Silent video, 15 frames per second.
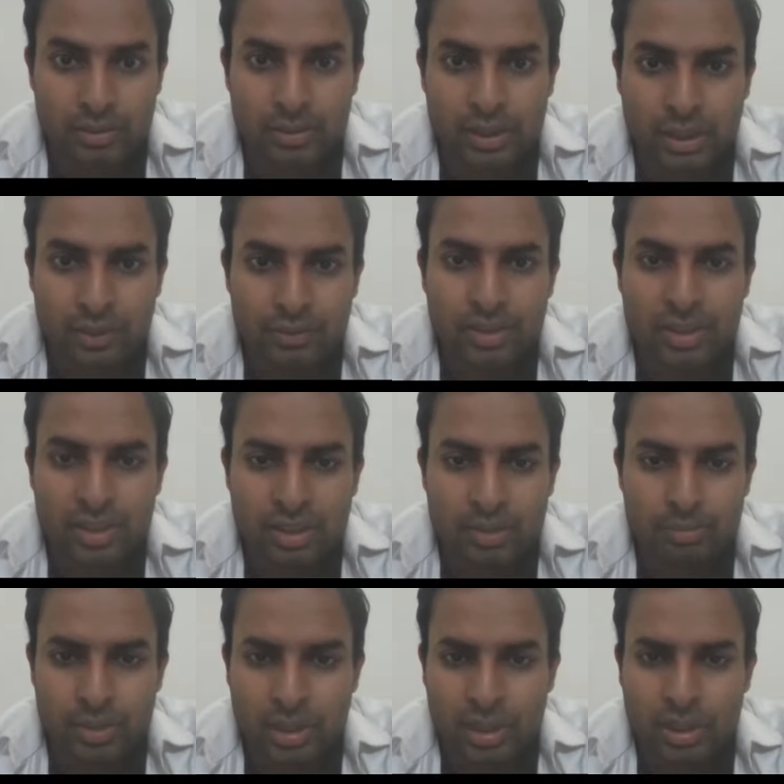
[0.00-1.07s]
after
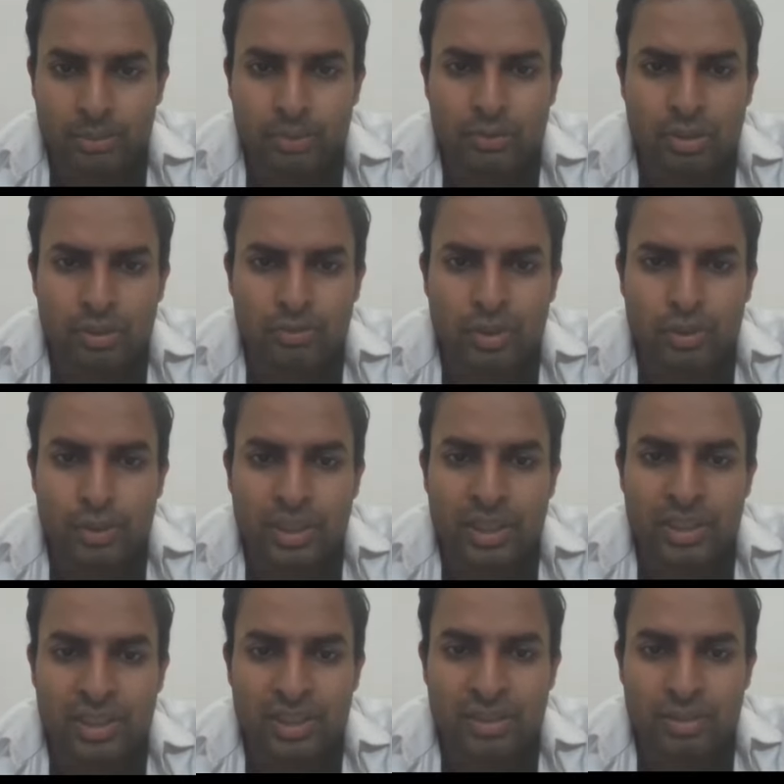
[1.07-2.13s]
some time, after a few
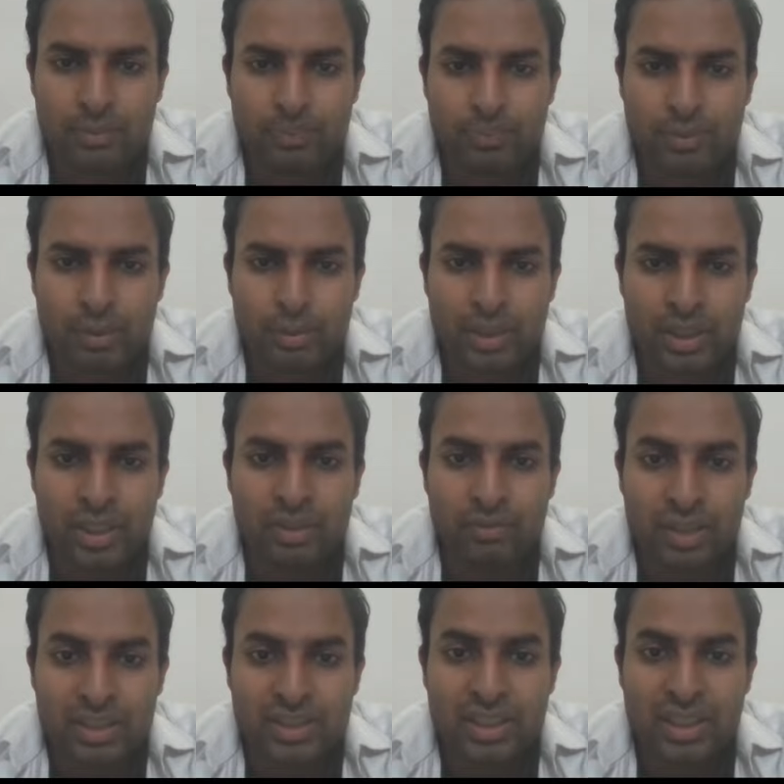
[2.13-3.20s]
weeks, when they
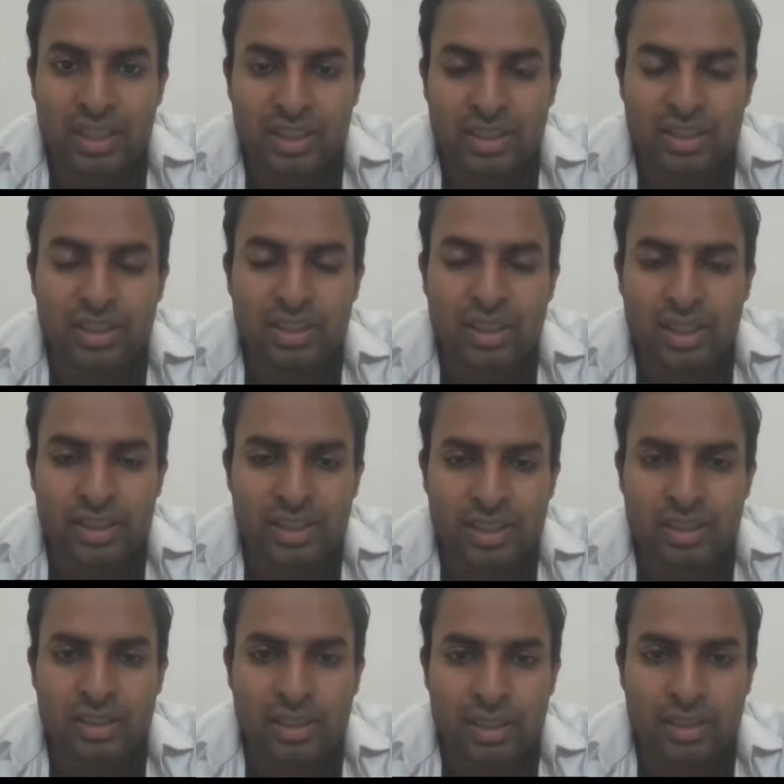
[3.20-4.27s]
investigated it, they
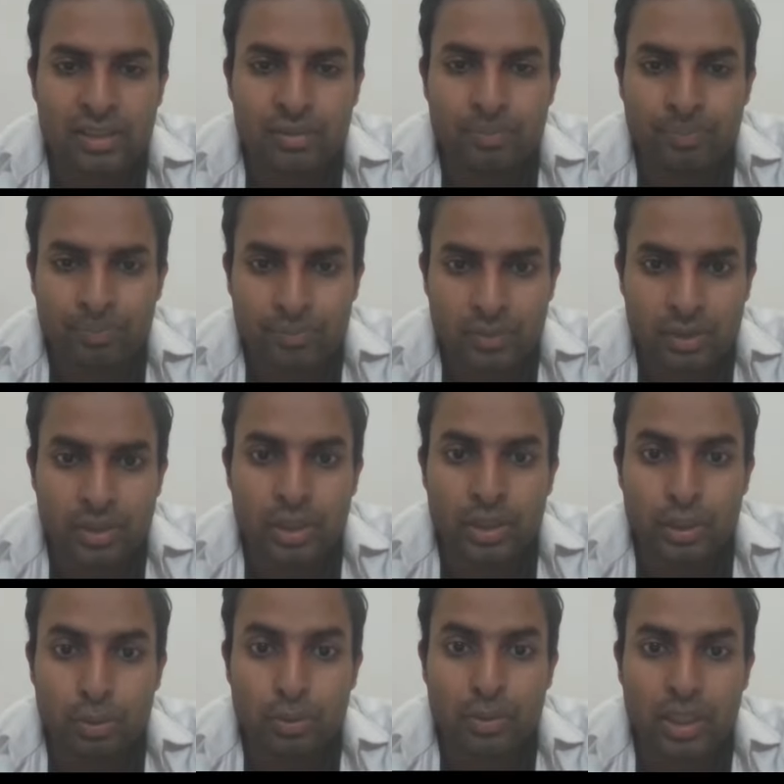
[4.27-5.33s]
said that the
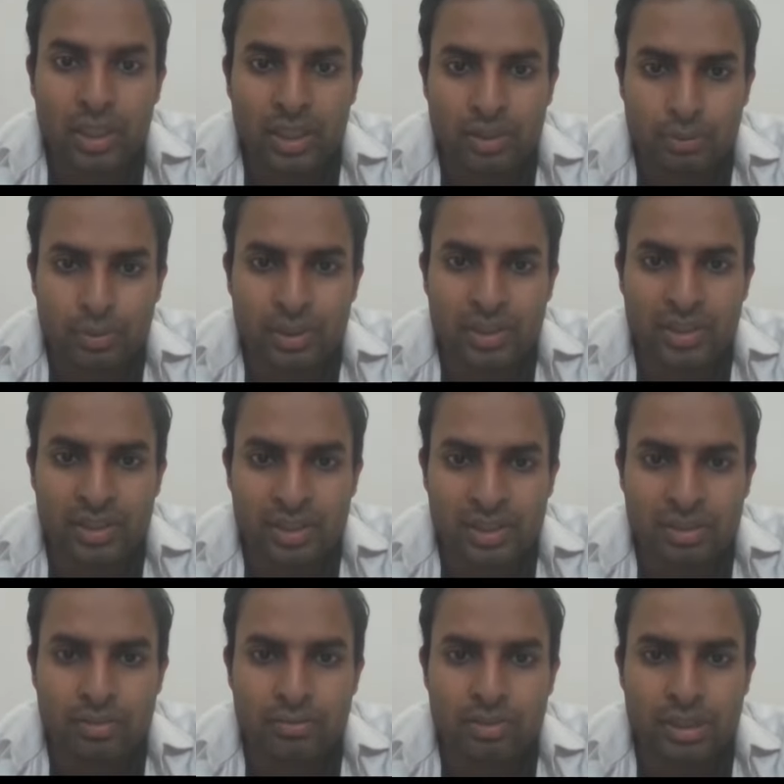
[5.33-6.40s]
UK was
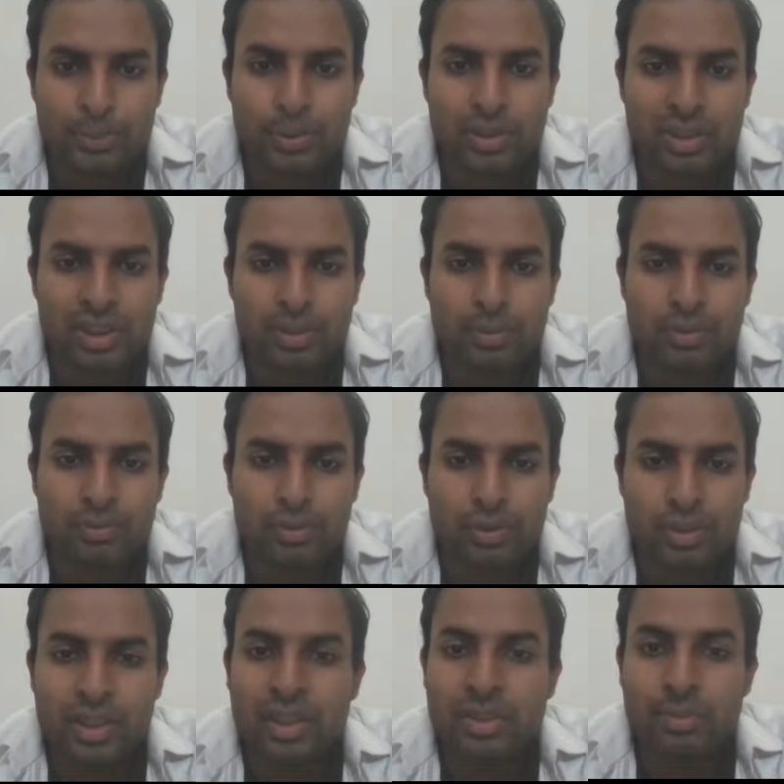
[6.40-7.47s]
responsible
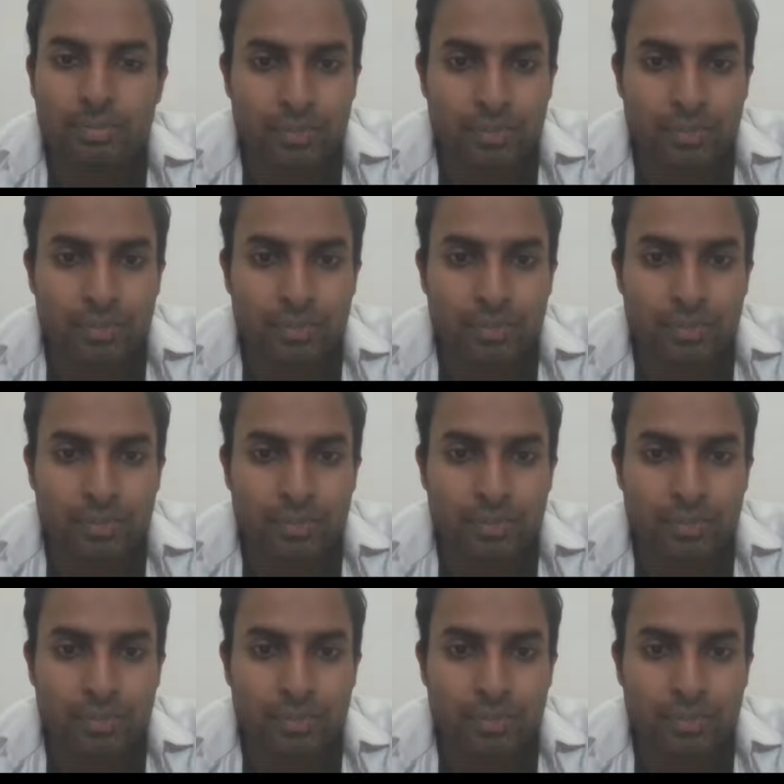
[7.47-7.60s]
for it.